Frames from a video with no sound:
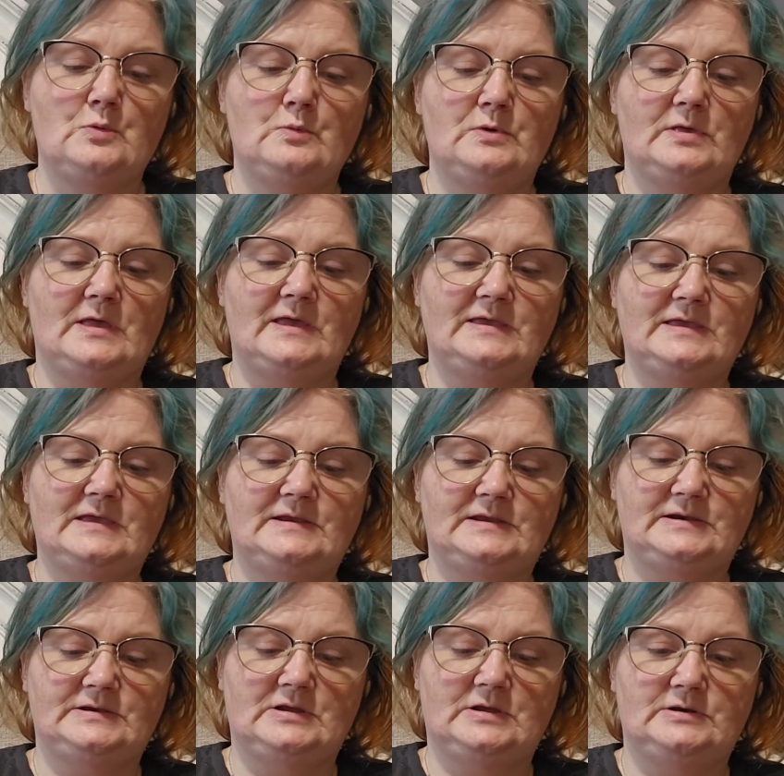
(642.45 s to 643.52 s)
Will I get
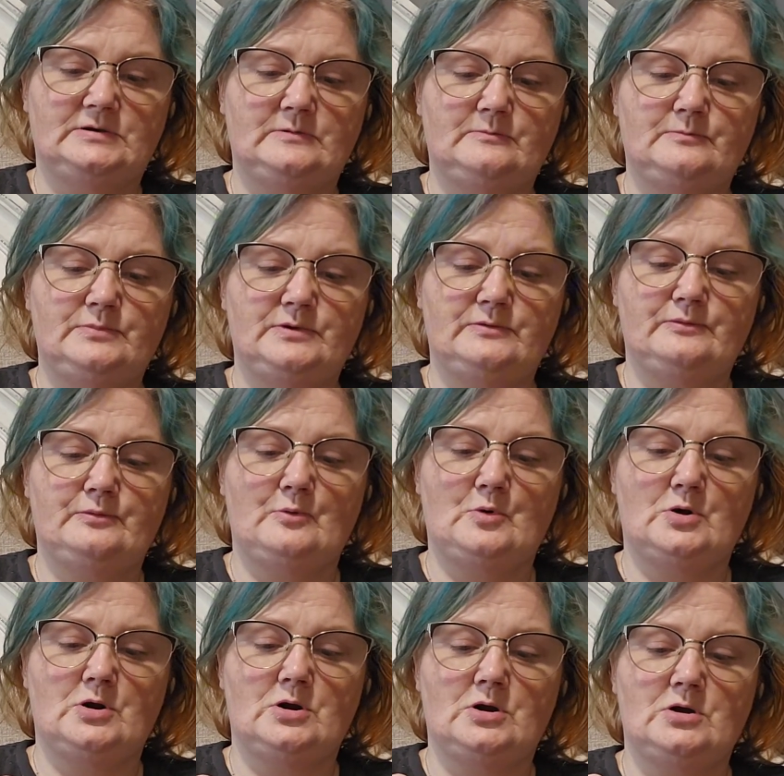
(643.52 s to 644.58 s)
it done
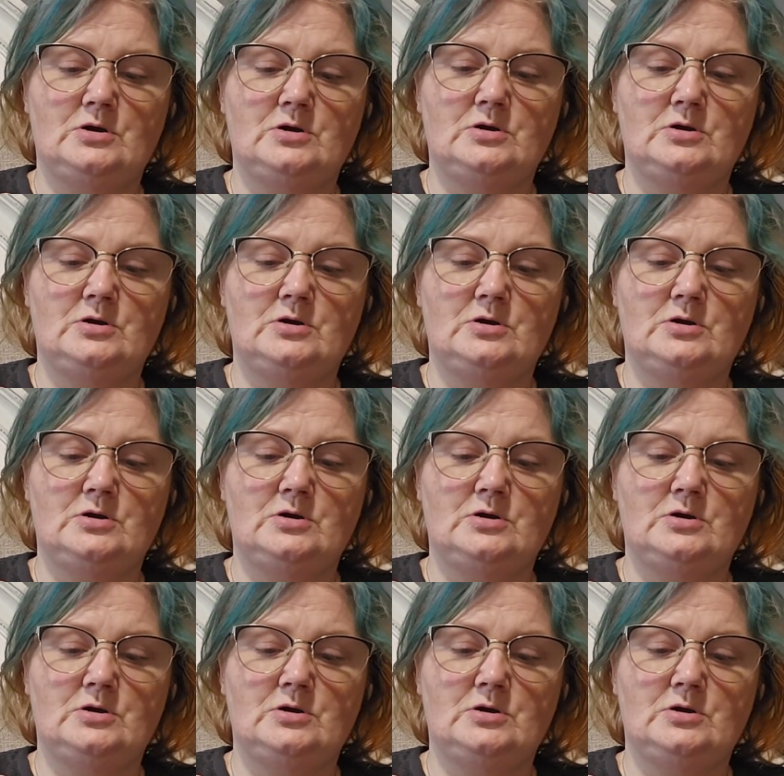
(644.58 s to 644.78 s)
before